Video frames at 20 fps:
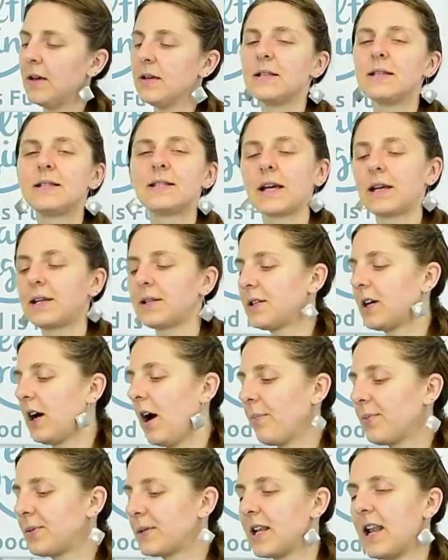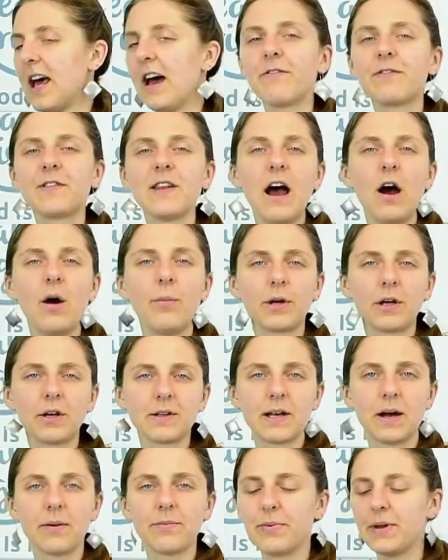6 cups left now
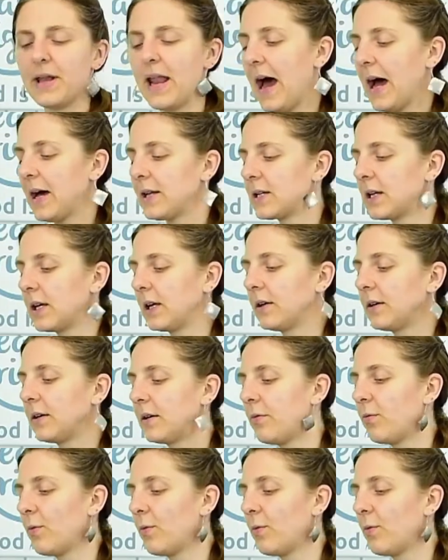because I've been adding